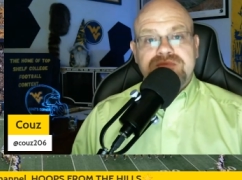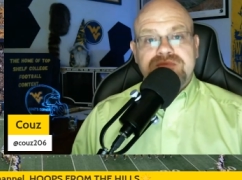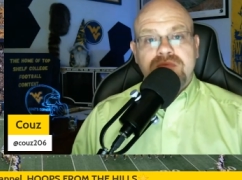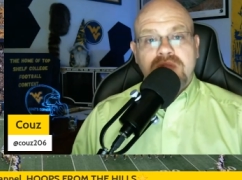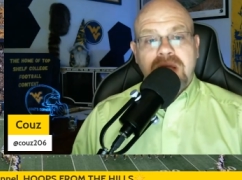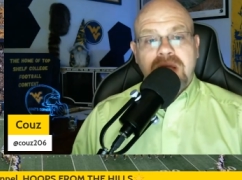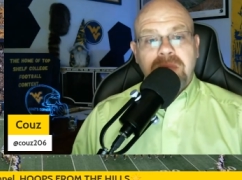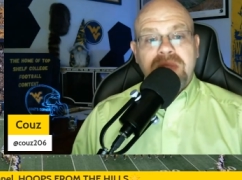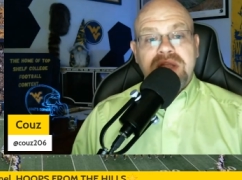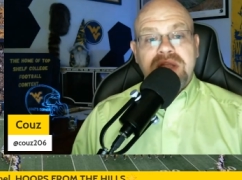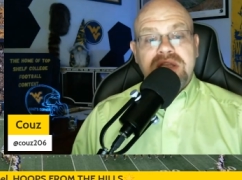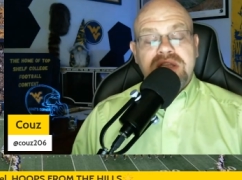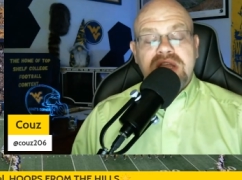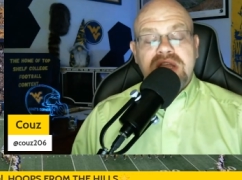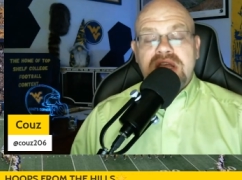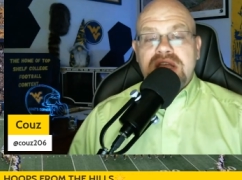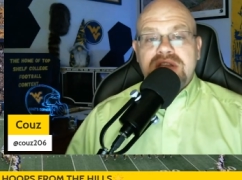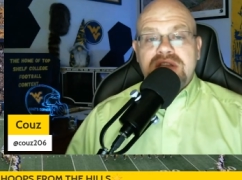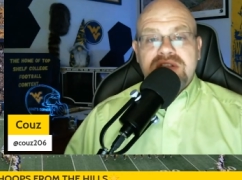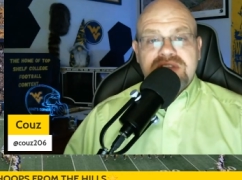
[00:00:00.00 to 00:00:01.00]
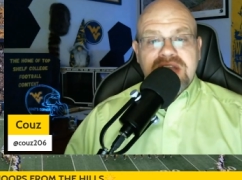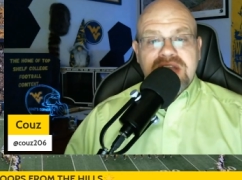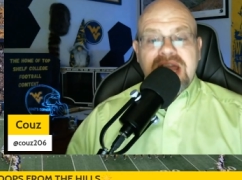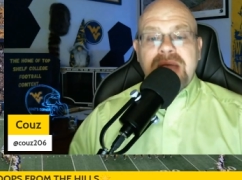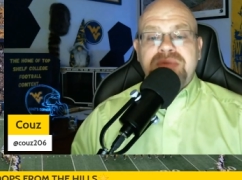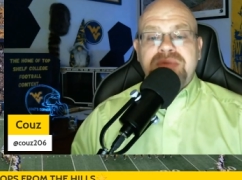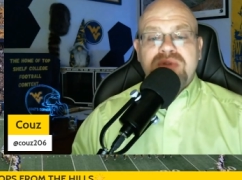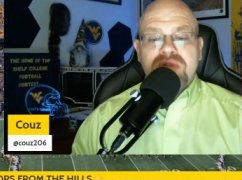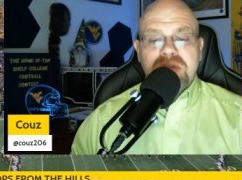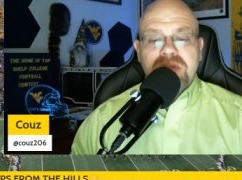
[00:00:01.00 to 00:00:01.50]
I mean, just an
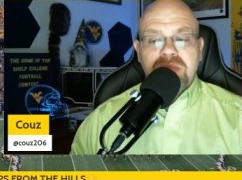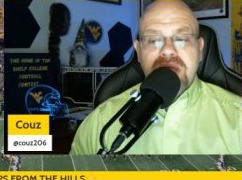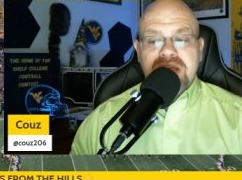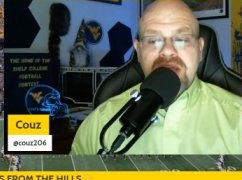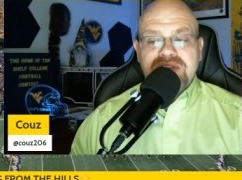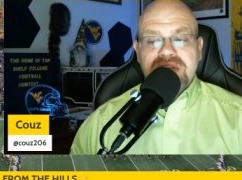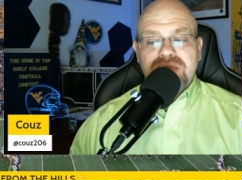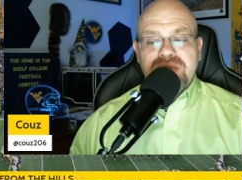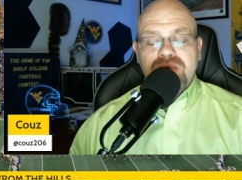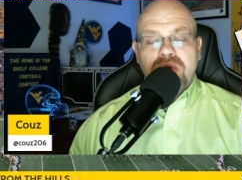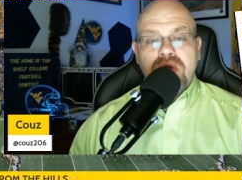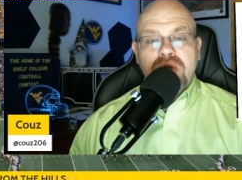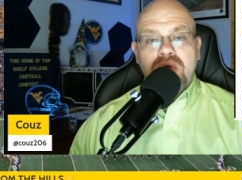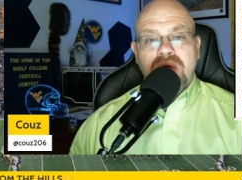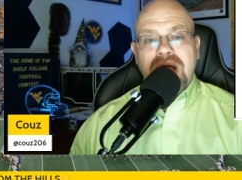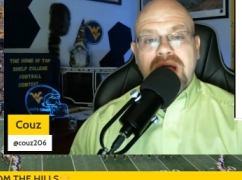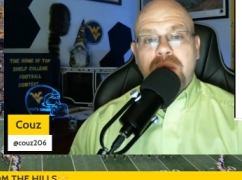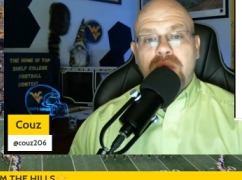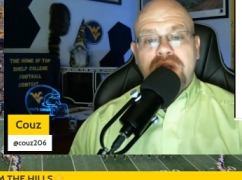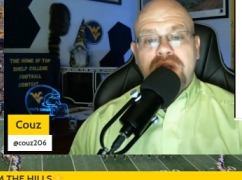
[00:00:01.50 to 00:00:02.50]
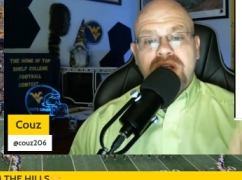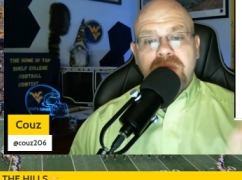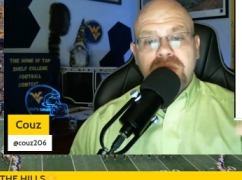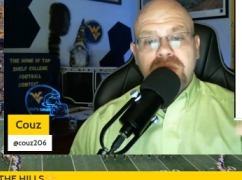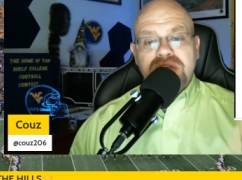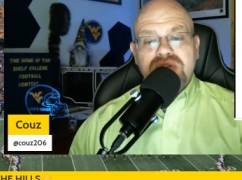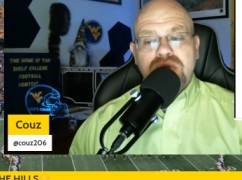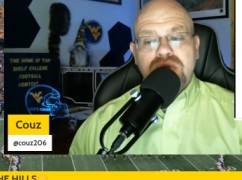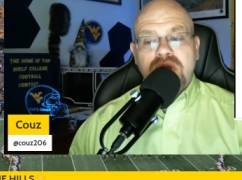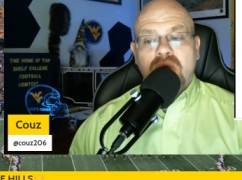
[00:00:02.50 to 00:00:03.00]
absolutely amazing throw. I
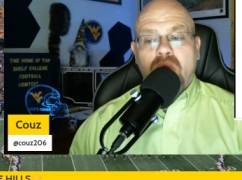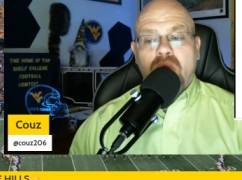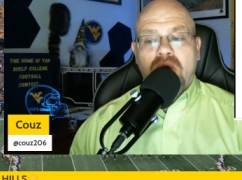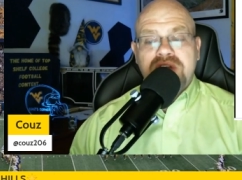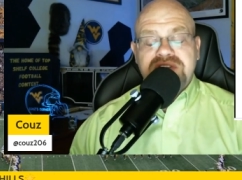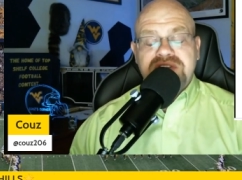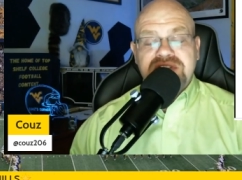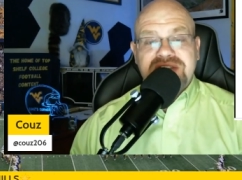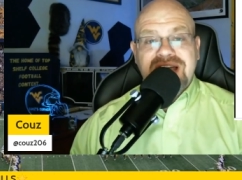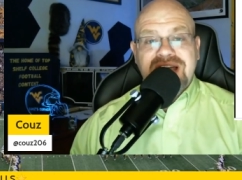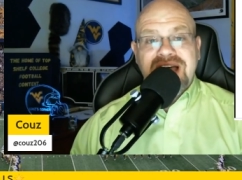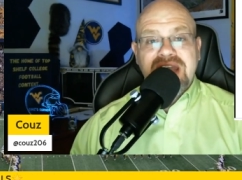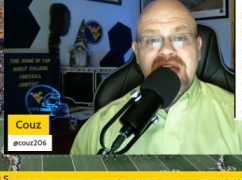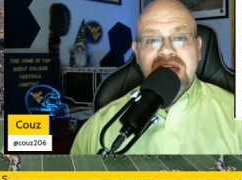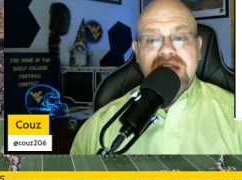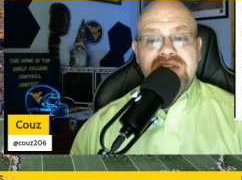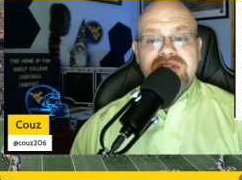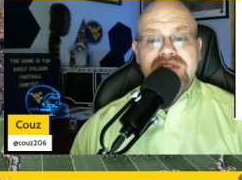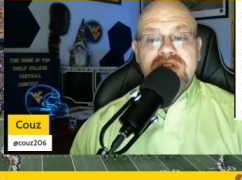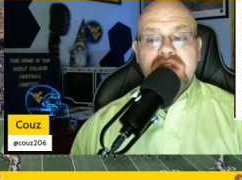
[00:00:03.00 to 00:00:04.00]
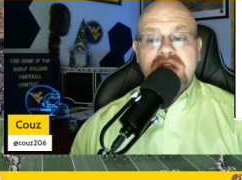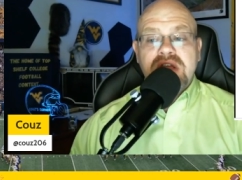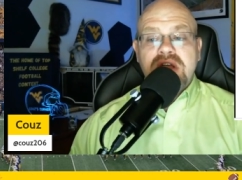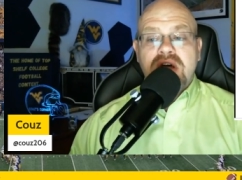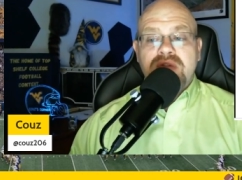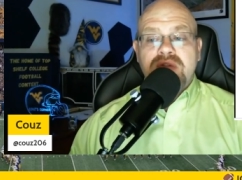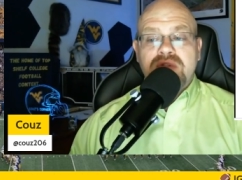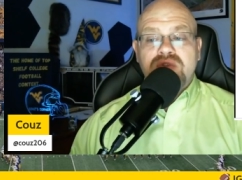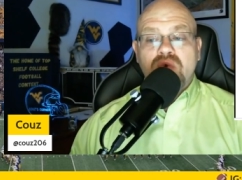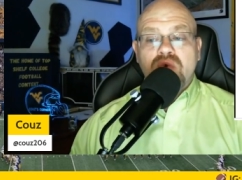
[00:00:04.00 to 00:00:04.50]
recommend you go watch his highlights
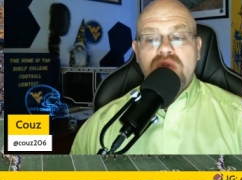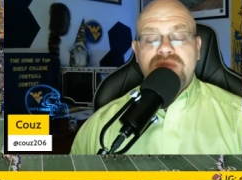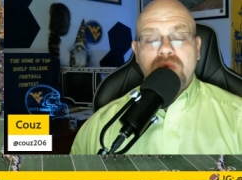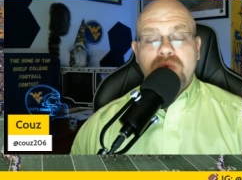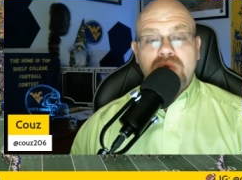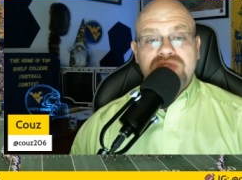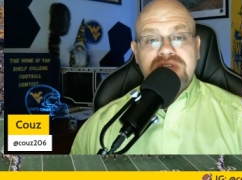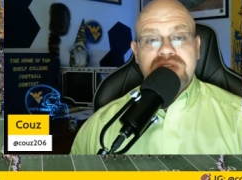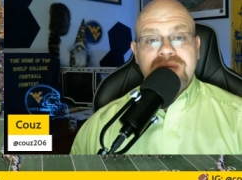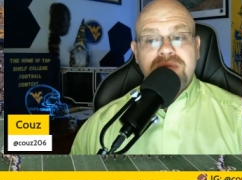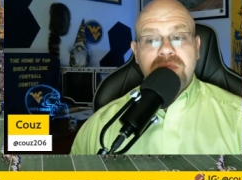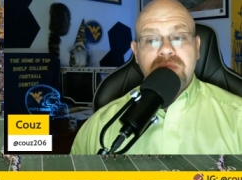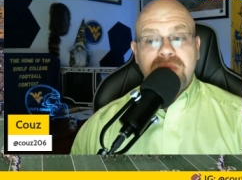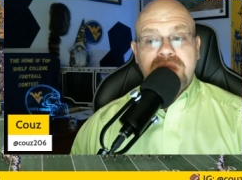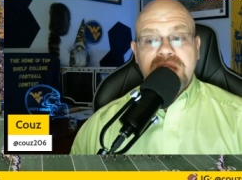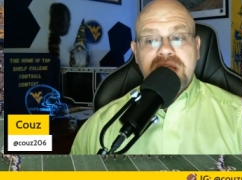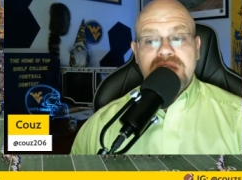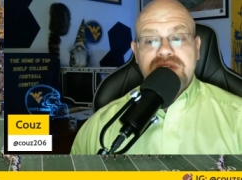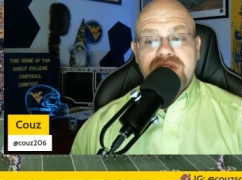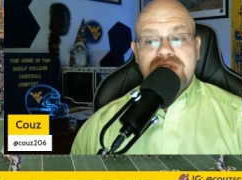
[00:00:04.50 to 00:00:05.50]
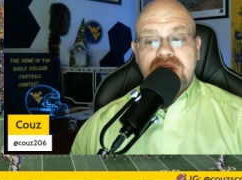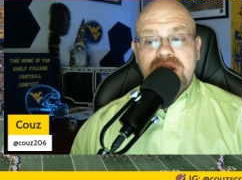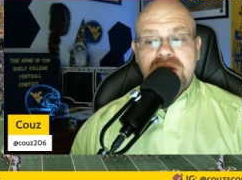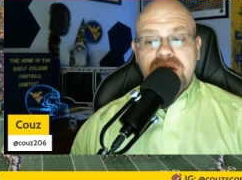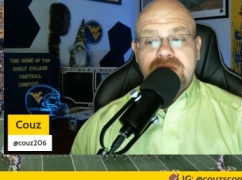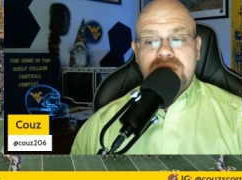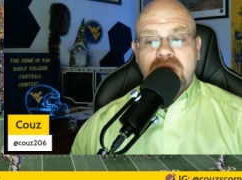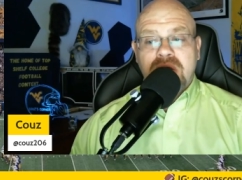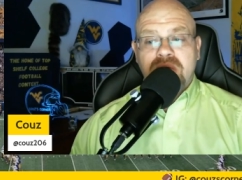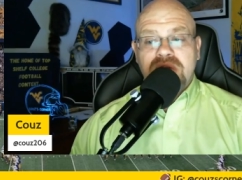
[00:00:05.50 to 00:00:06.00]
on the twenty-four seven page
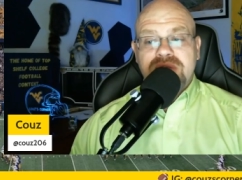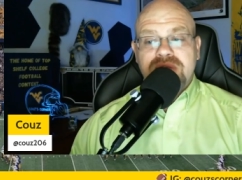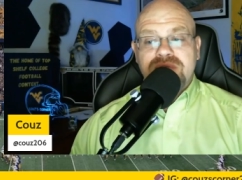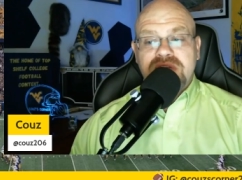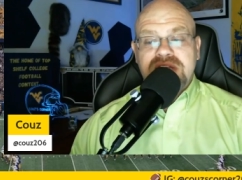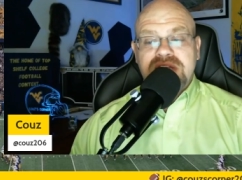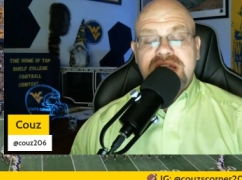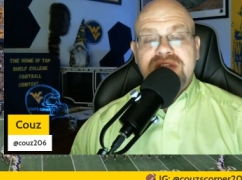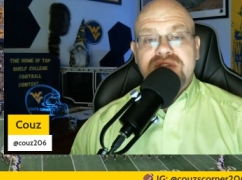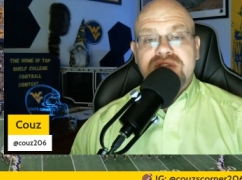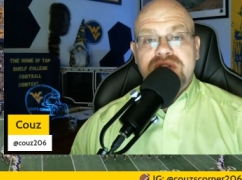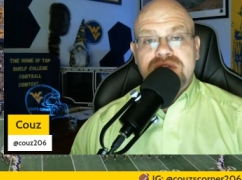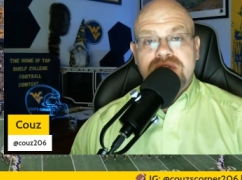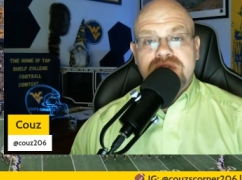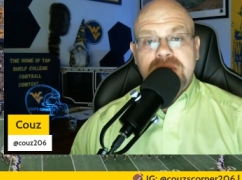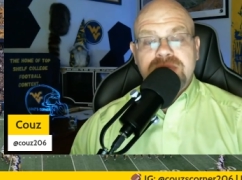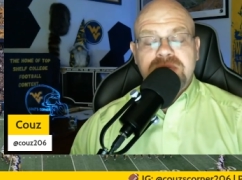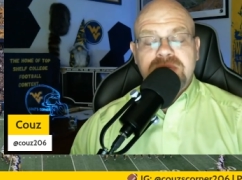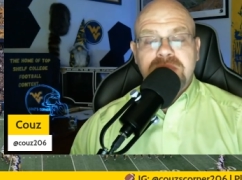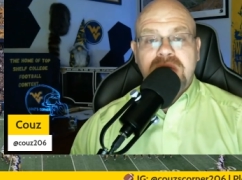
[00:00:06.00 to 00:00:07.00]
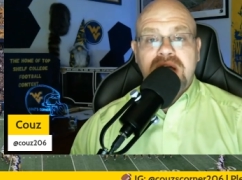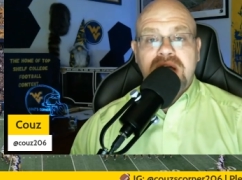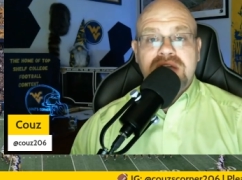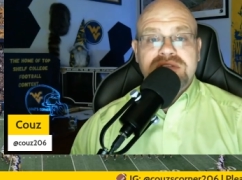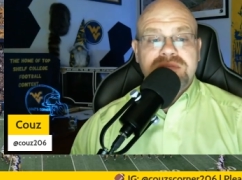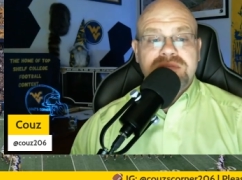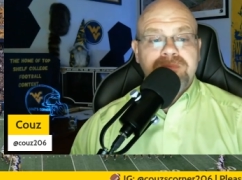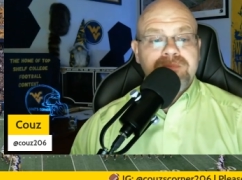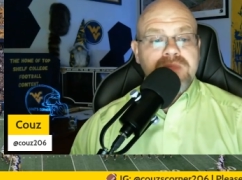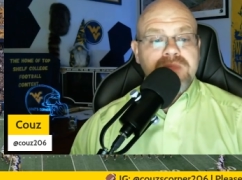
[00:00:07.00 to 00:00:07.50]
there. I'll leave a link in the description
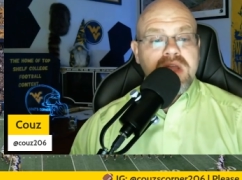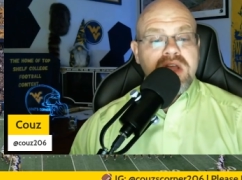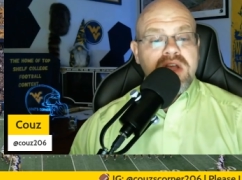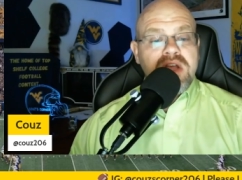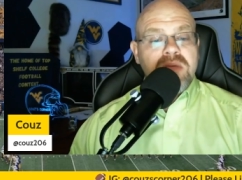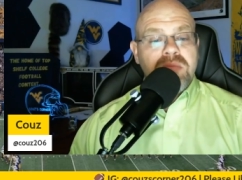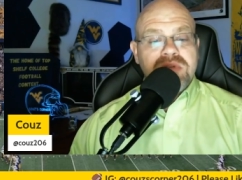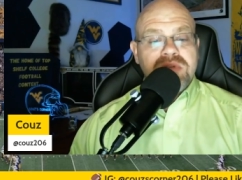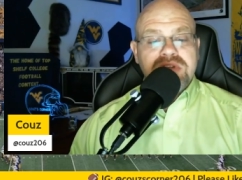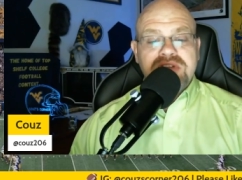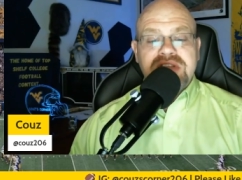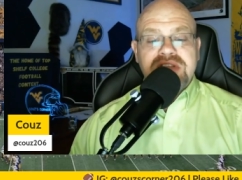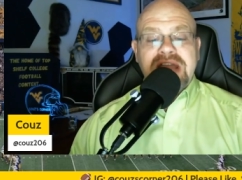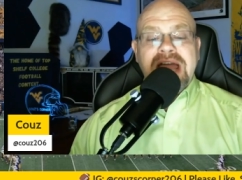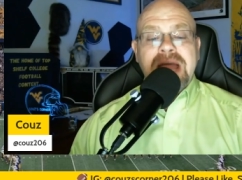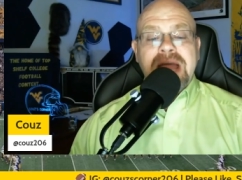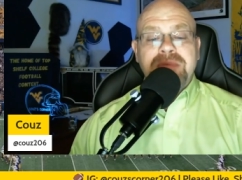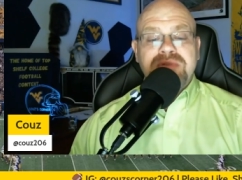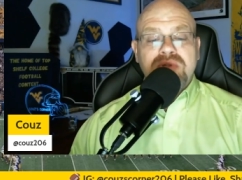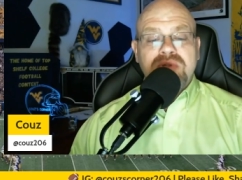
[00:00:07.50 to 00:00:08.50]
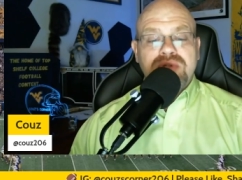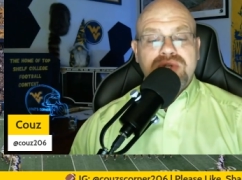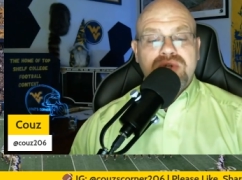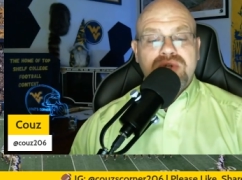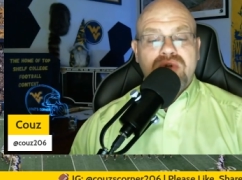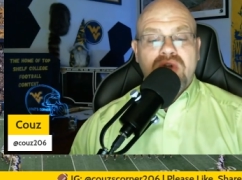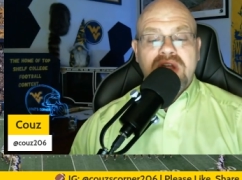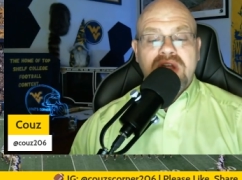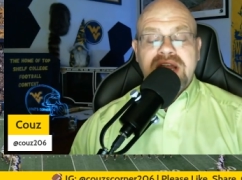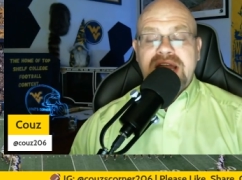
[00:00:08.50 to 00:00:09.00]
box, but just an absolutely
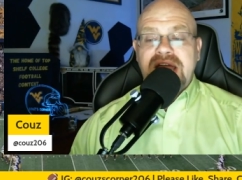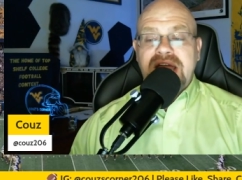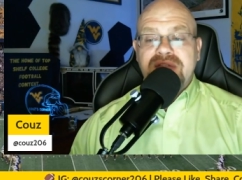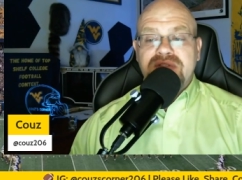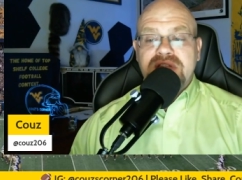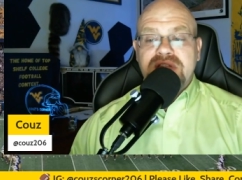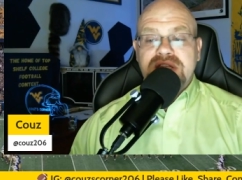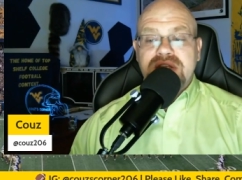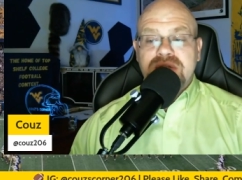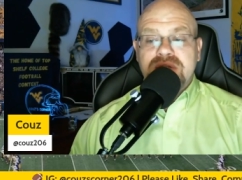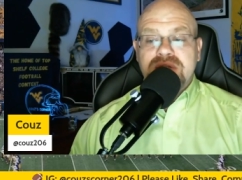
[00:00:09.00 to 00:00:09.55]
great athlete